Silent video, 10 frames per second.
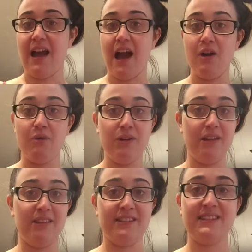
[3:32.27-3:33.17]
out
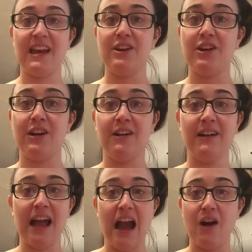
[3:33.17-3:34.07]
in the center,
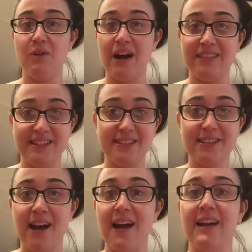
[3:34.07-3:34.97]
out on the
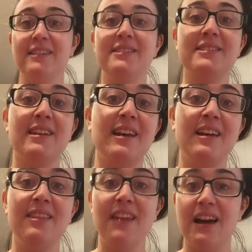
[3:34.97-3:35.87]
sides.
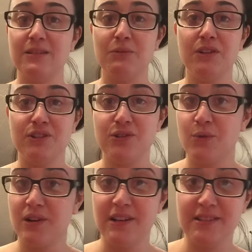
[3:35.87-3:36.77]
That's where the
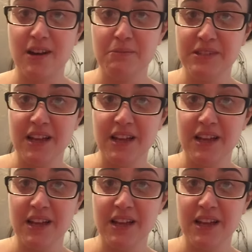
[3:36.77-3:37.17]
soreness comes